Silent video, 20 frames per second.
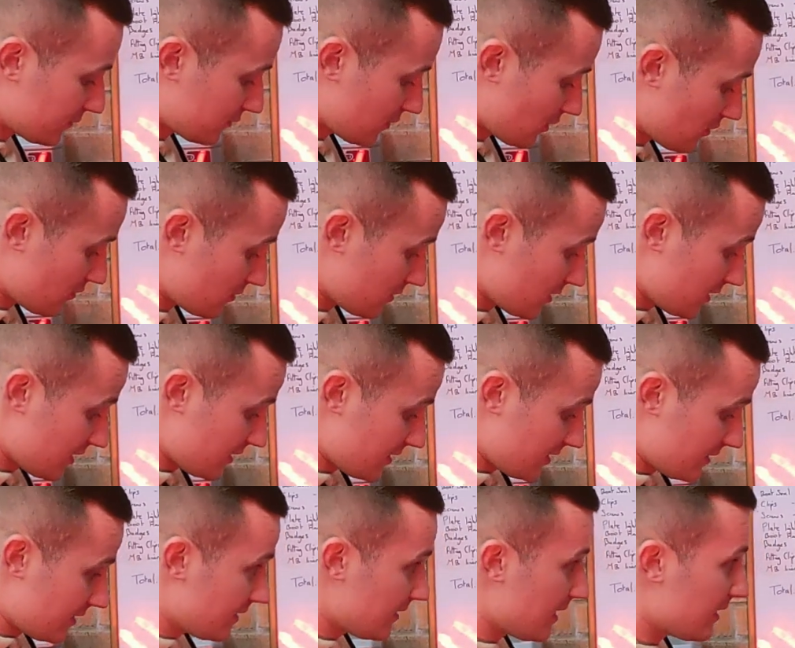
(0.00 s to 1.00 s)
So
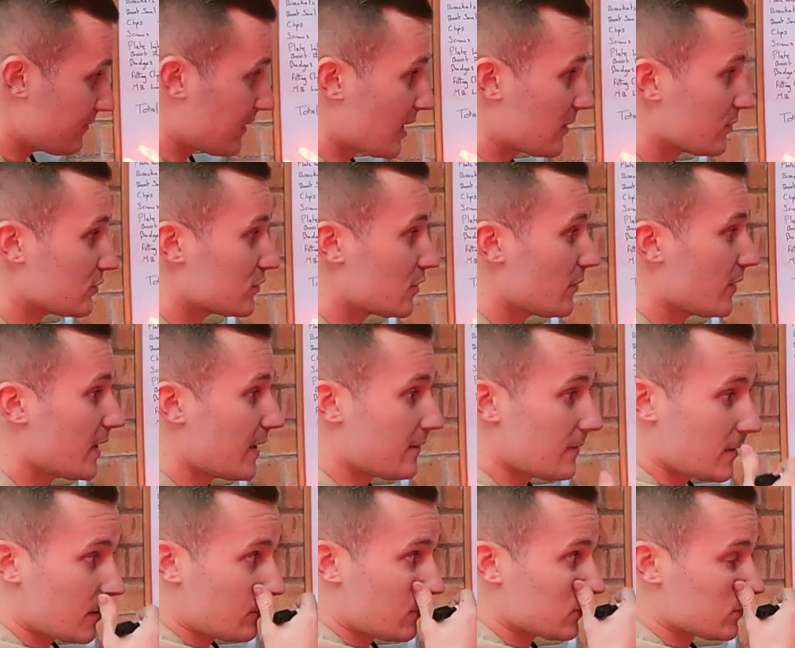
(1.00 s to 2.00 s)
if I was doing it
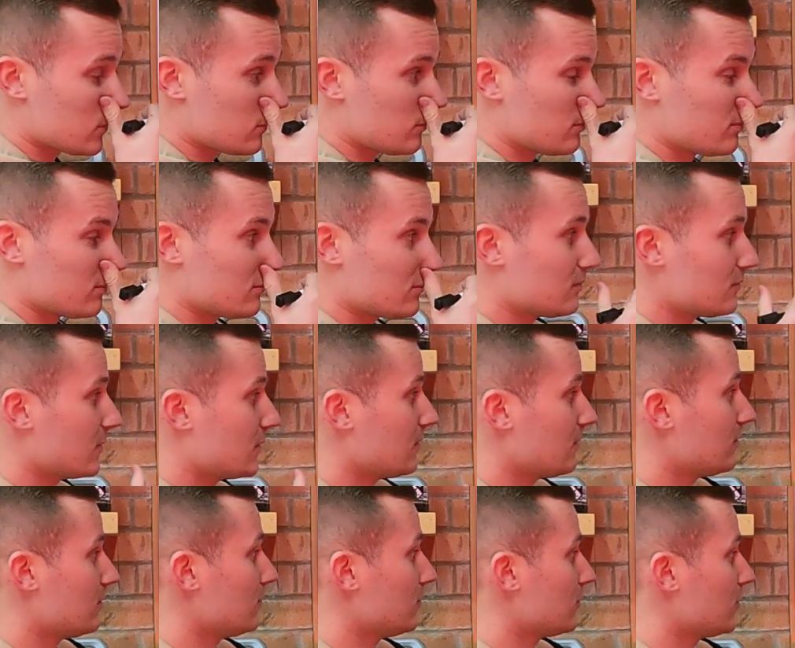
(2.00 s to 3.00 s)
and I wasn't
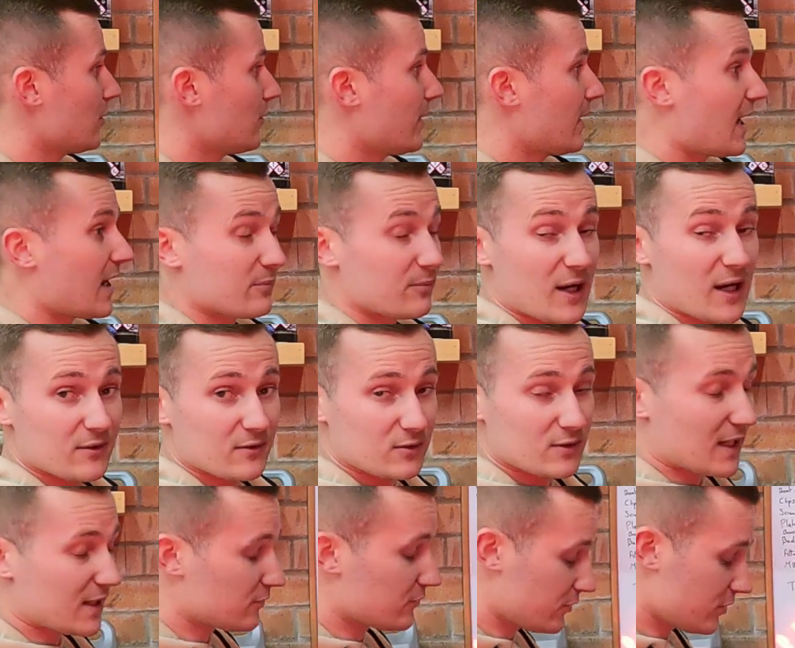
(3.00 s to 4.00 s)
doing it,
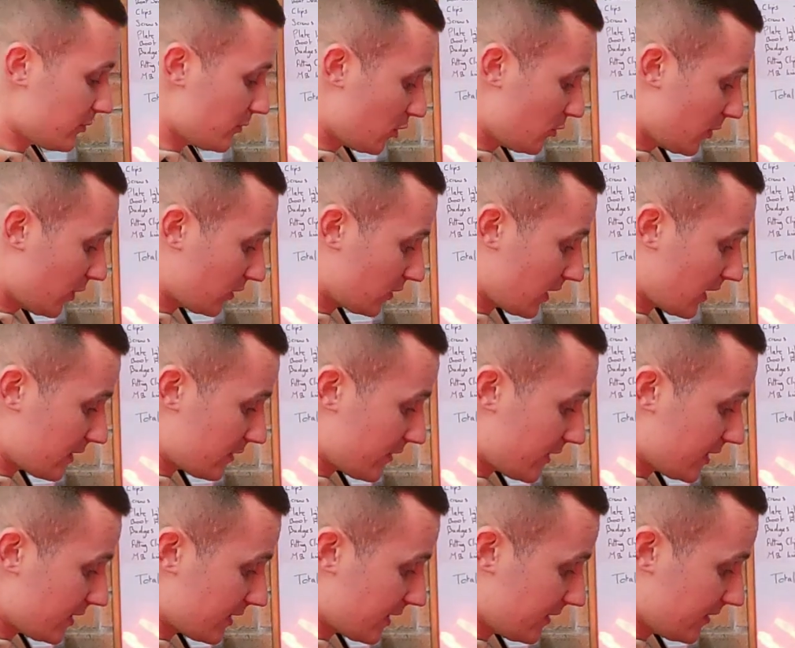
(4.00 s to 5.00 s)
I'd do the millboard liner
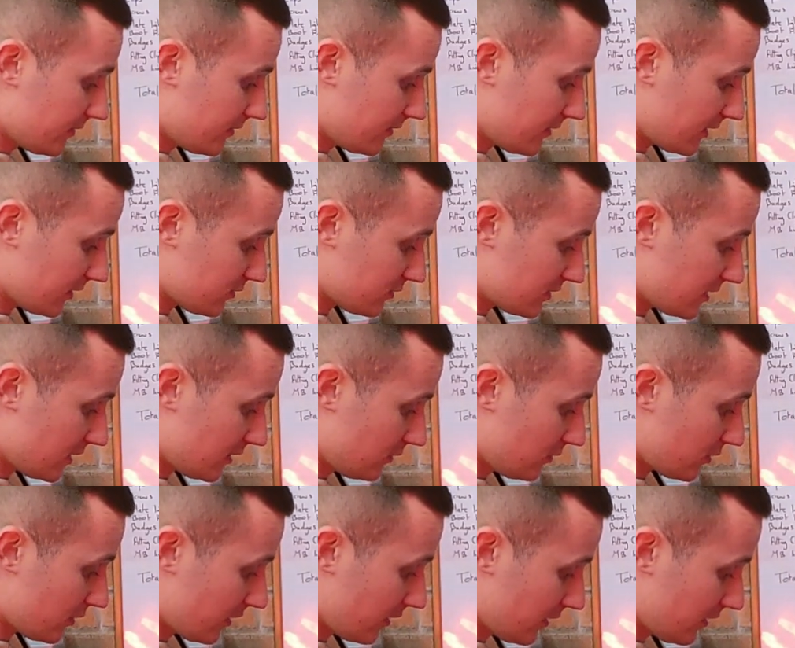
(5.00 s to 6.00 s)
any day. I just think they
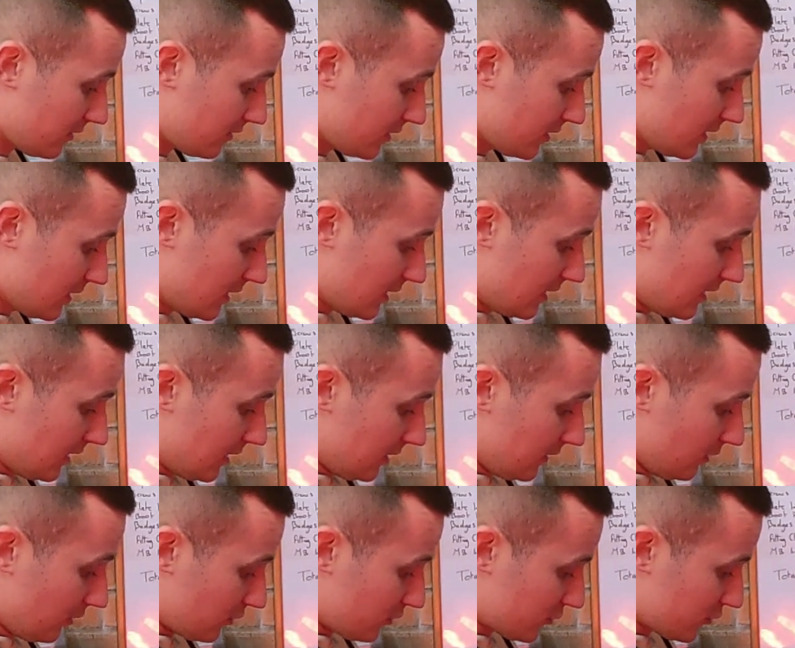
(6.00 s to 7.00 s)

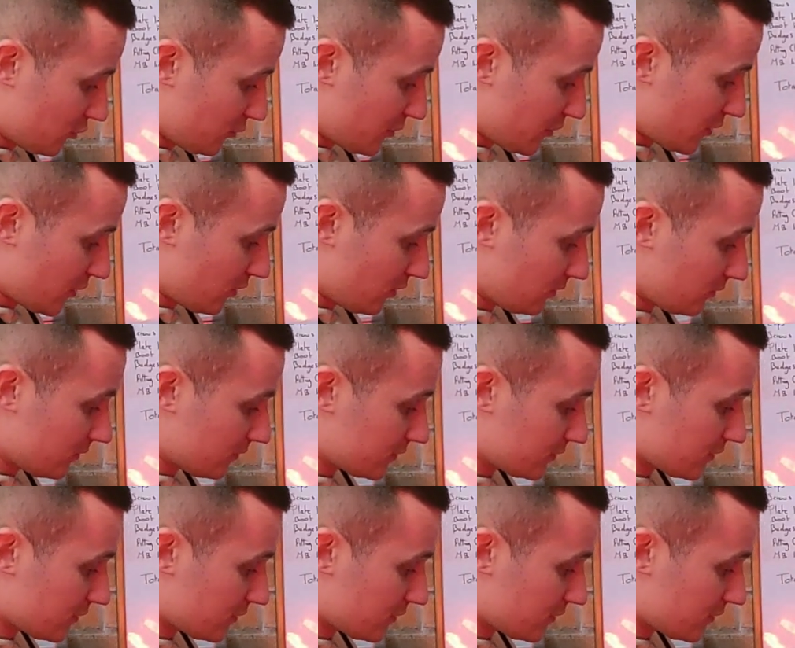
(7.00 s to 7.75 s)
look super cool.